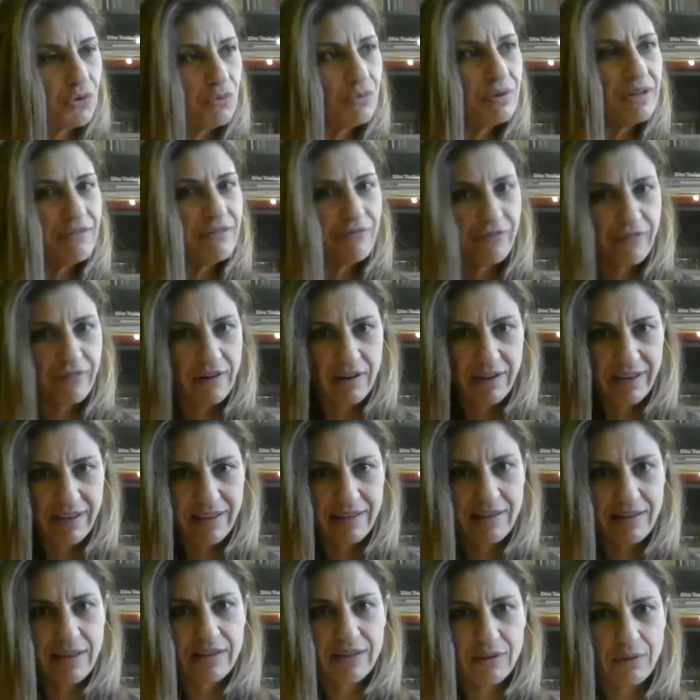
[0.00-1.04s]

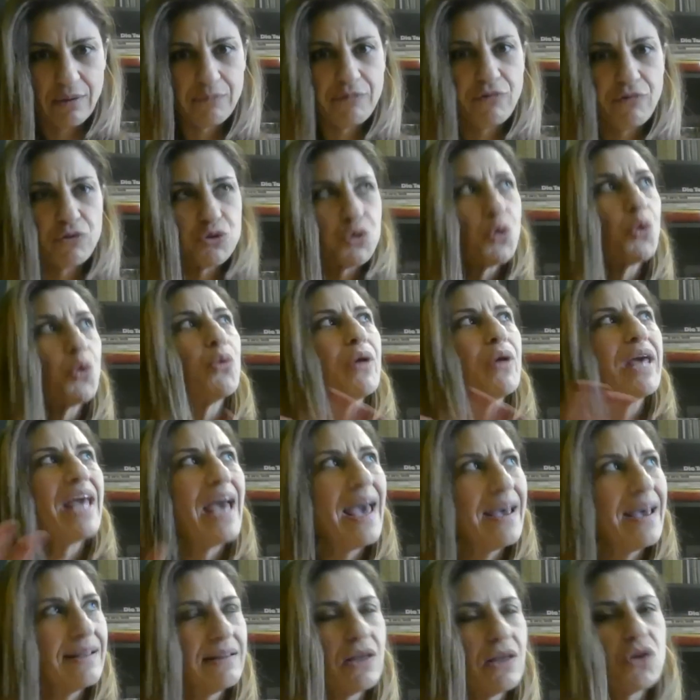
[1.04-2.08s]
unify uh, for to
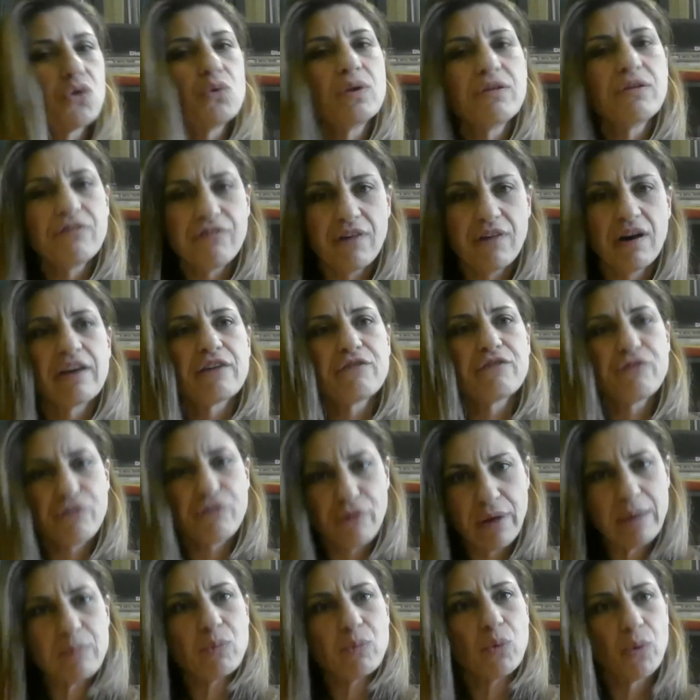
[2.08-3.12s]
create a unifying
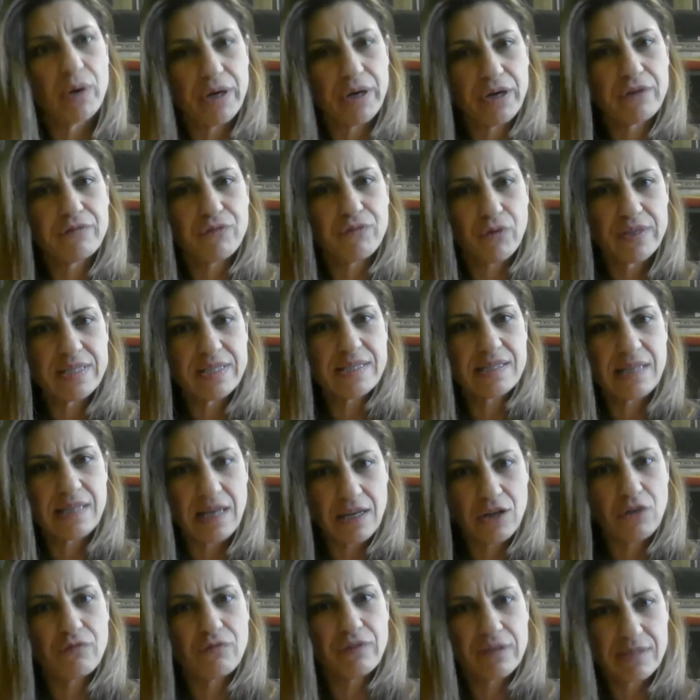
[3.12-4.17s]
framework for the
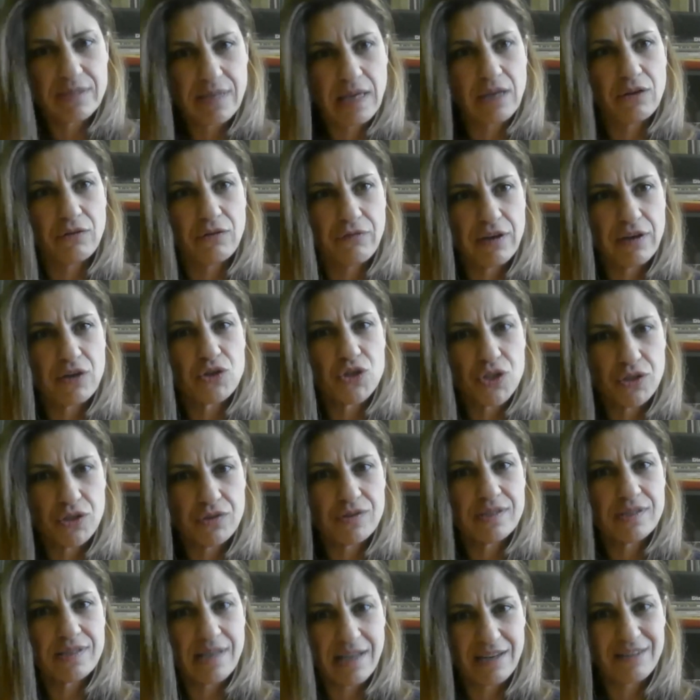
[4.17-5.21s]
study of executive
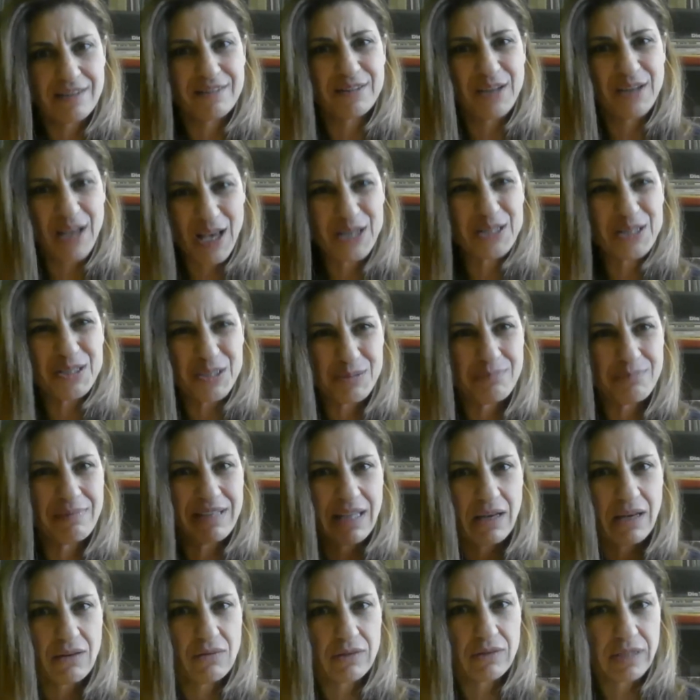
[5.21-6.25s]
functions and and
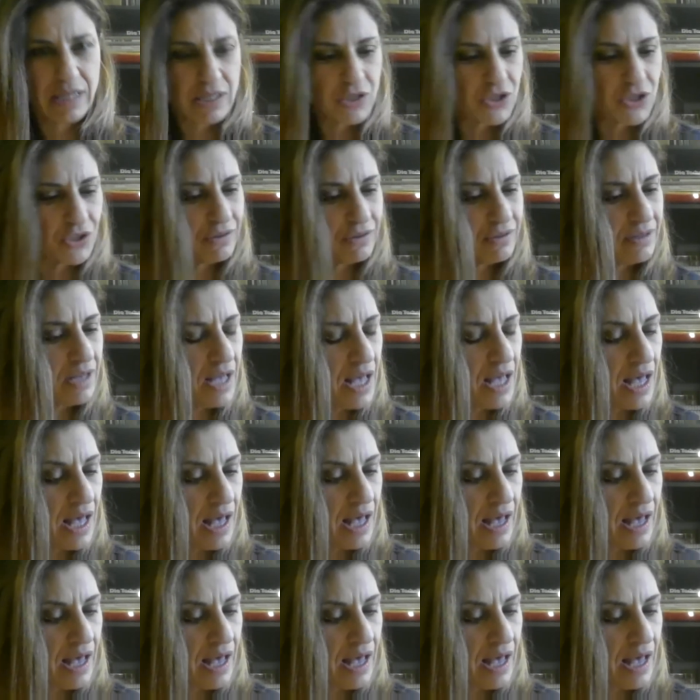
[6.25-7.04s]
metacognition.